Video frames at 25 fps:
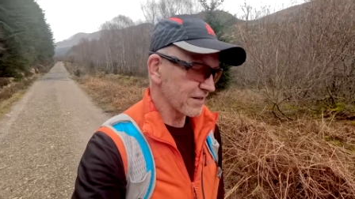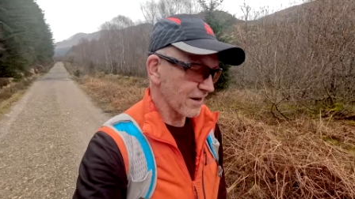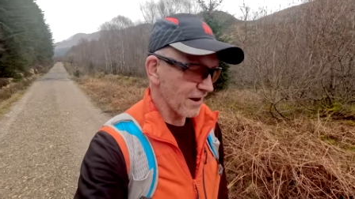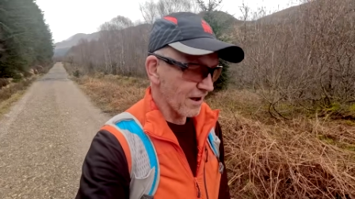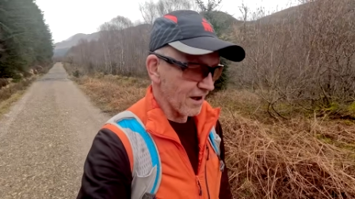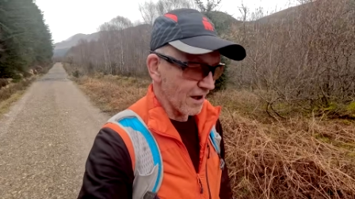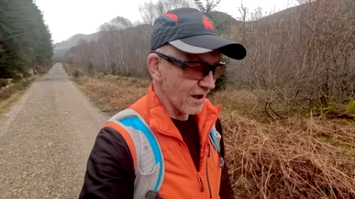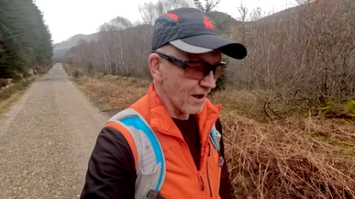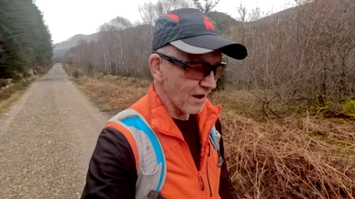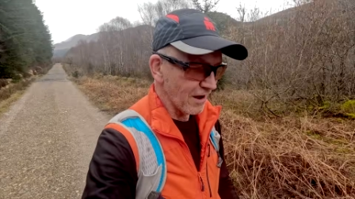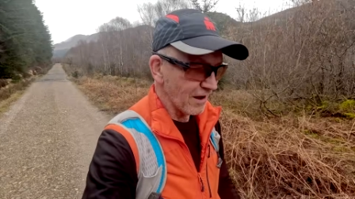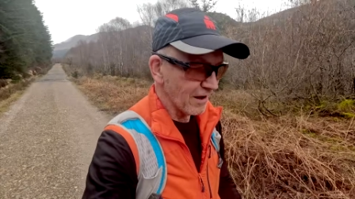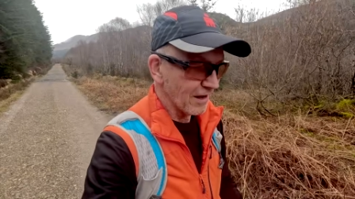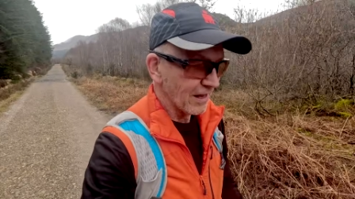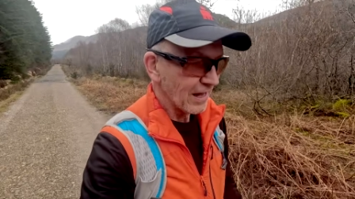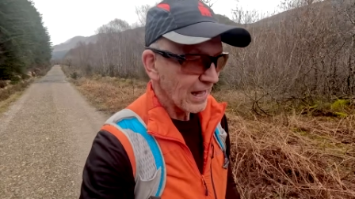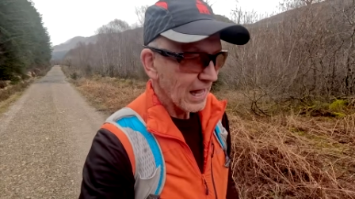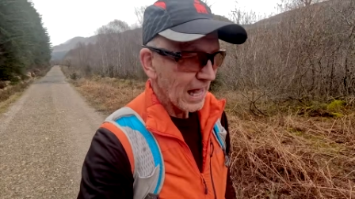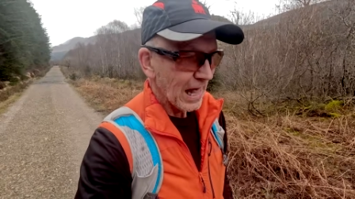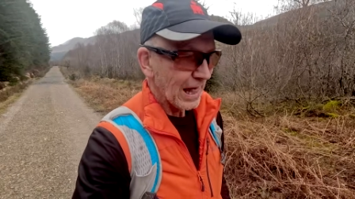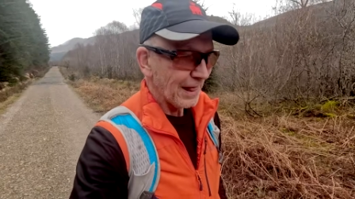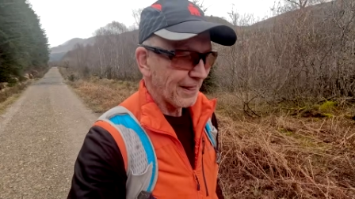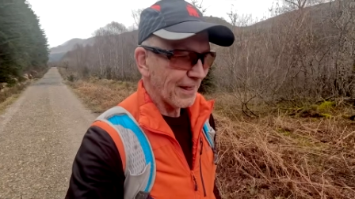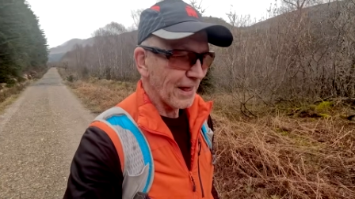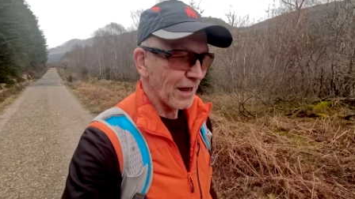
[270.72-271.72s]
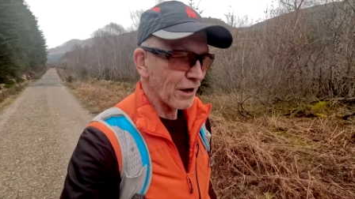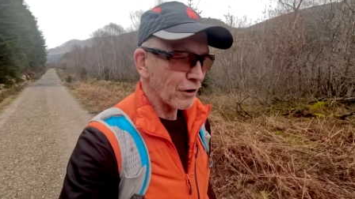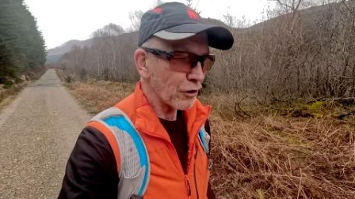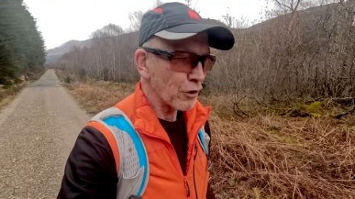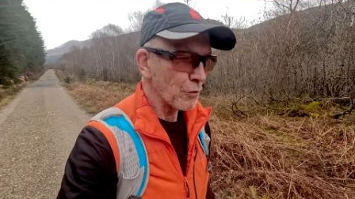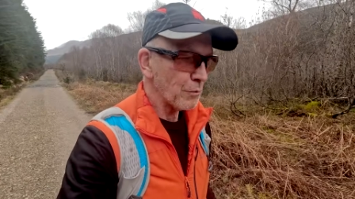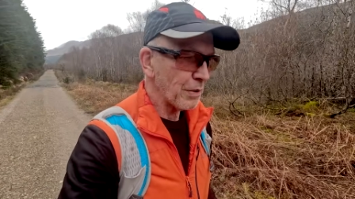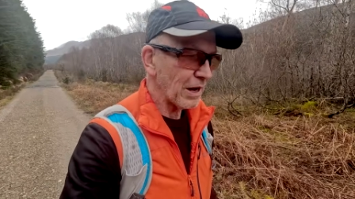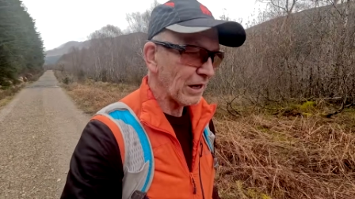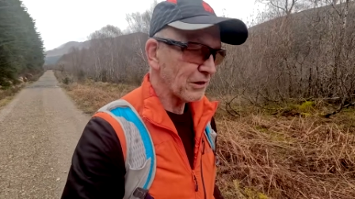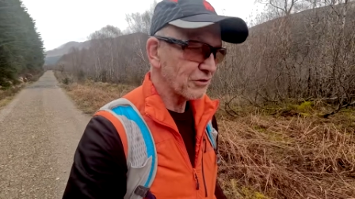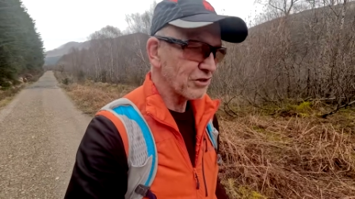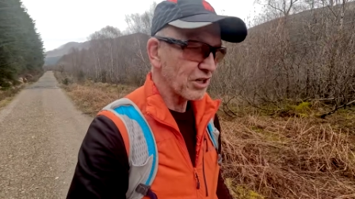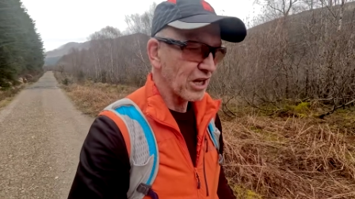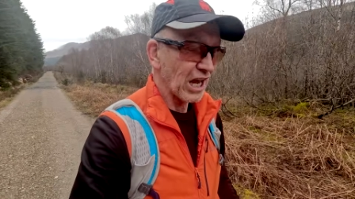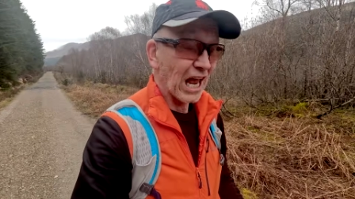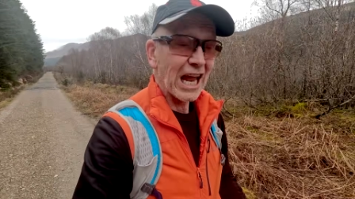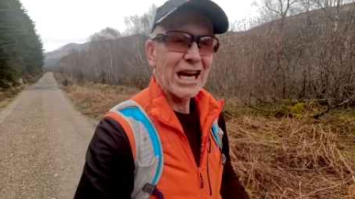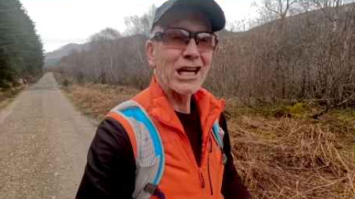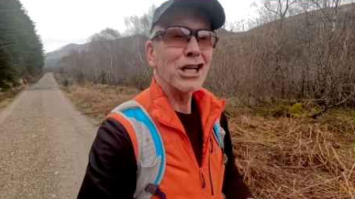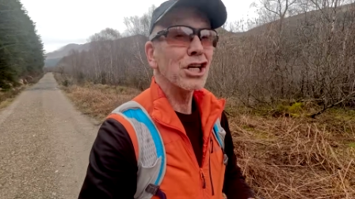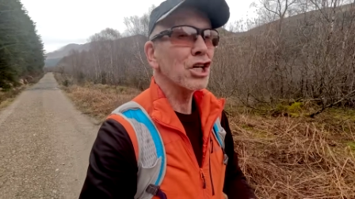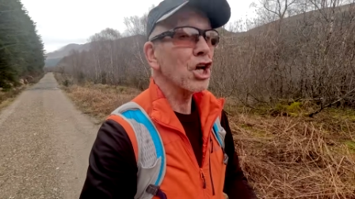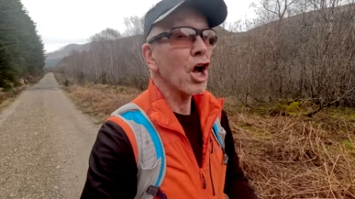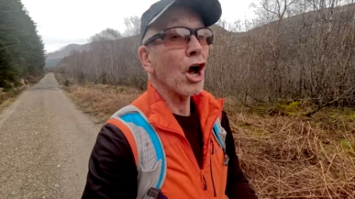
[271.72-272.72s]
are they are about
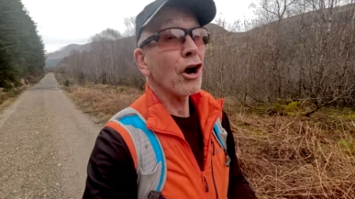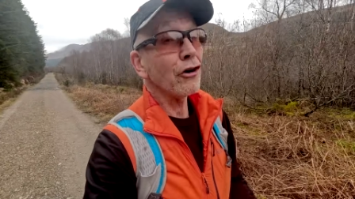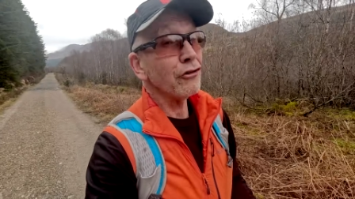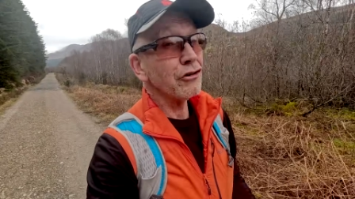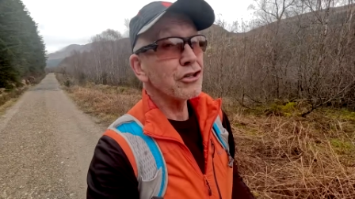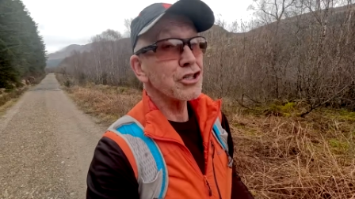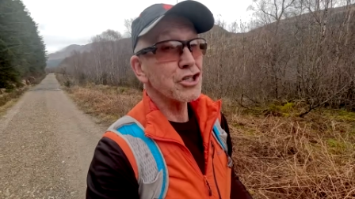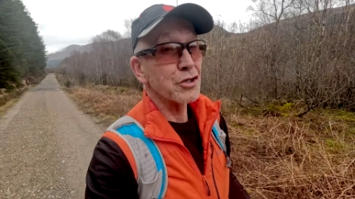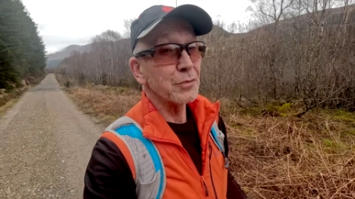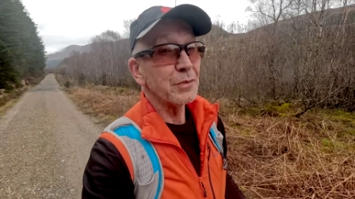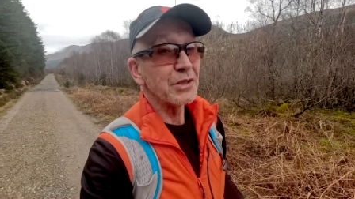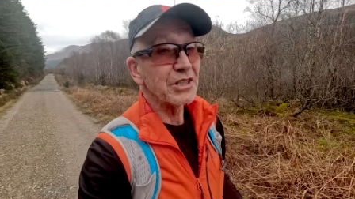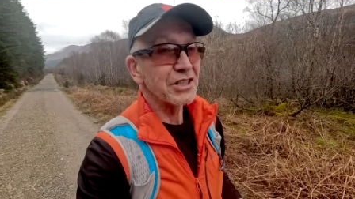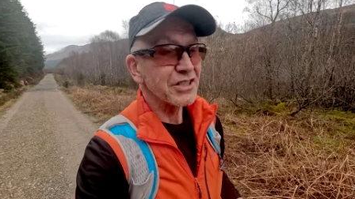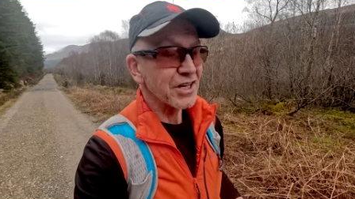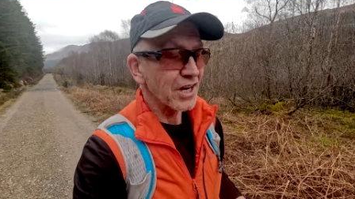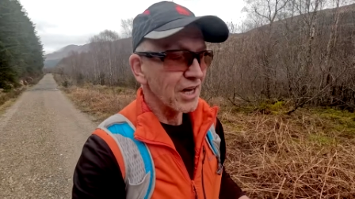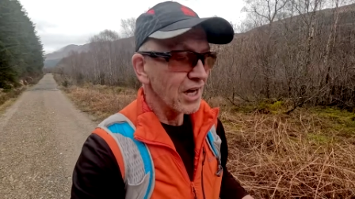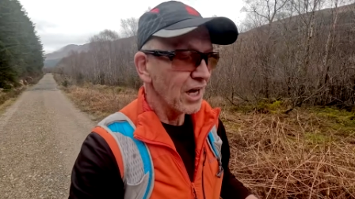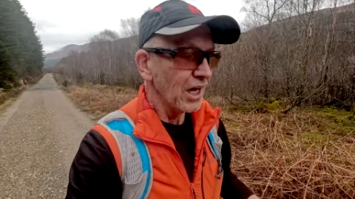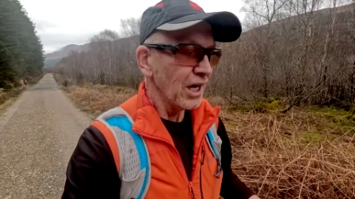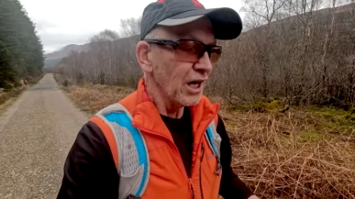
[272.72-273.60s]
encouragement.